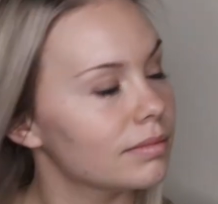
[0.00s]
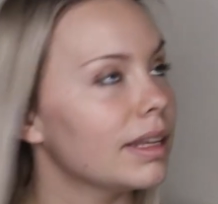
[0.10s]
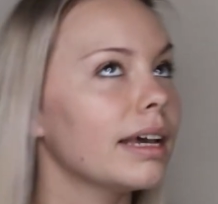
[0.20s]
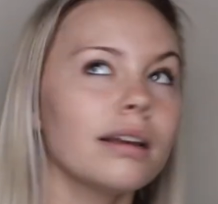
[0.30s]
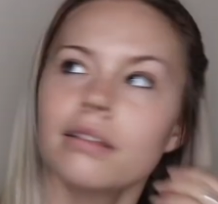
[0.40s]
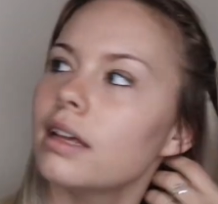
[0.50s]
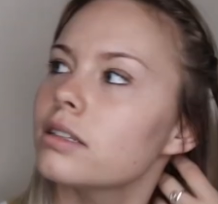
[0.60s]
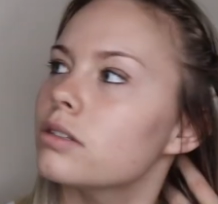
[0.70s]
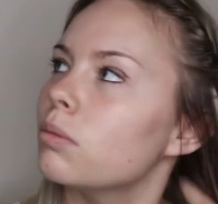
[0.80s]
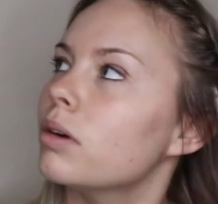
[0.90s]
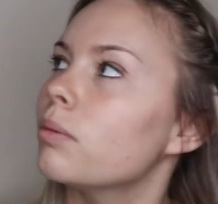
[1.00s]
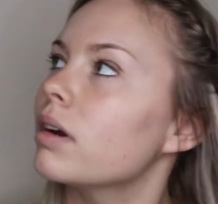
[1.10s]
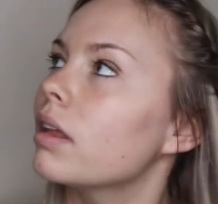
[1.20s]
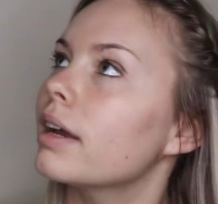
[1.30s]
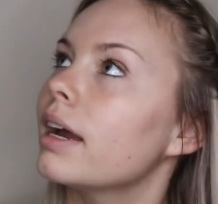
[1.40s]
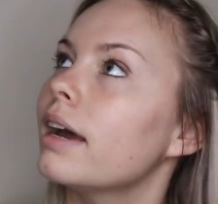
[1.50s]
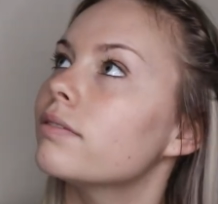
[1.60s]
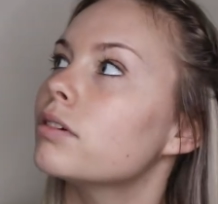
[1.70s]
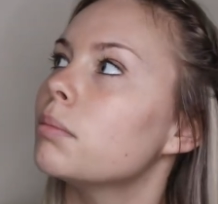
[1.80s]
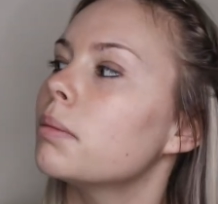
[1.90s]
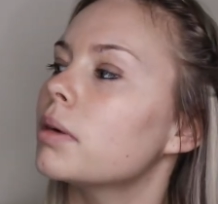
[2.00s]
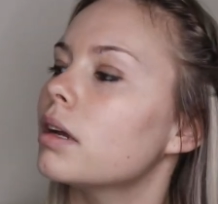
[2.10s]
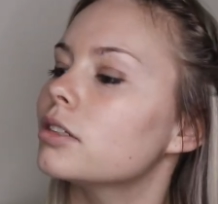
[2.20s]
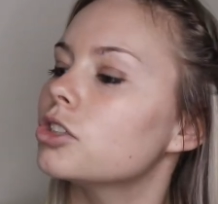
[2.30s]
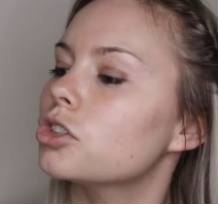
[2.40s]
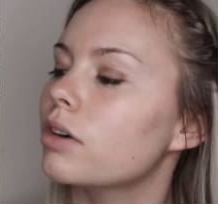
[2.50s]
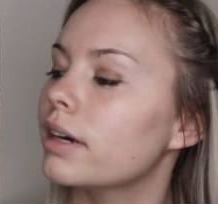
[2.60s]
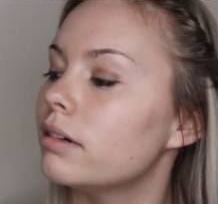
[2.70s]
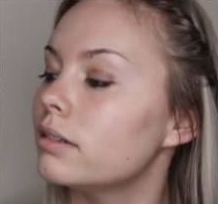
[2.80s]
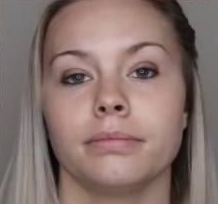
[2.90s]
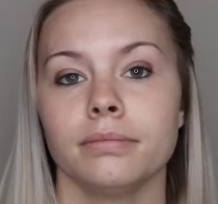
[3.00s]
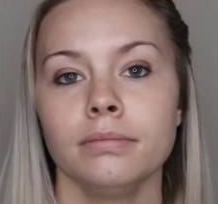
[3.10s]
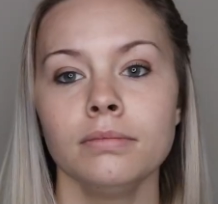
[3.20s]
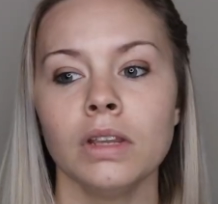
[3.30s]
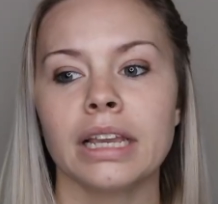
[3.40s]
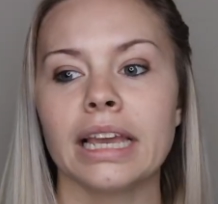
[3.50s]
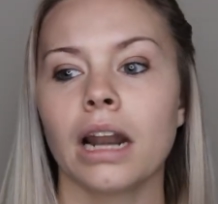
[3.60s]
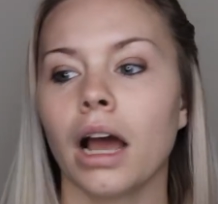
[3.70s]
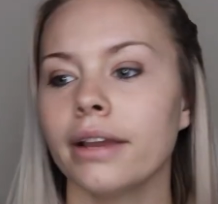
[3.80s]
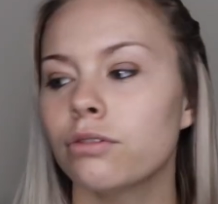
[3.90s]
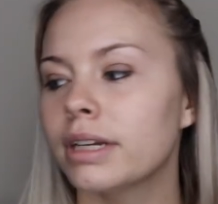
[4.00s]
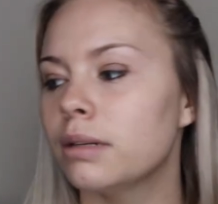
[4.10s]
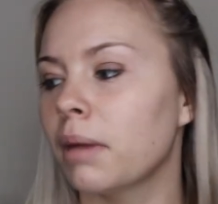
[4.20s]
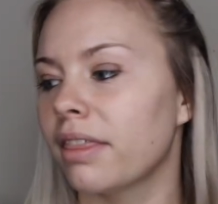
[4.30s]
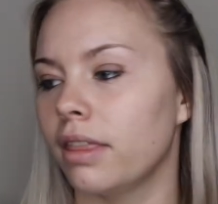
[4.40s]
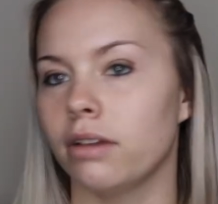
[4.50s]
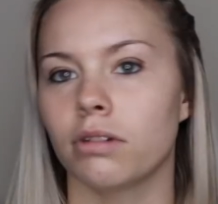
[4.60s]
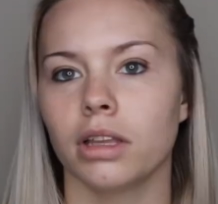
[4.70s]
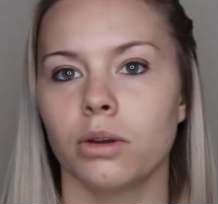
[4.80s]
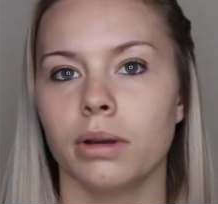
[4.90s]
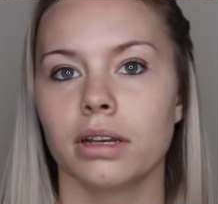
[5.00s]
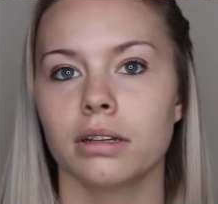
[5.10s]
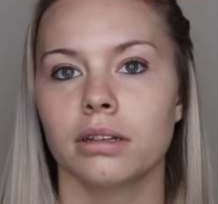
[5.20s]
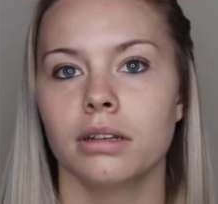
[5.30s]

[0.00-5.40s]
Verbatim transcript: Yeah, that's one where like I have to remember not to trail. Can I read my thing really quick?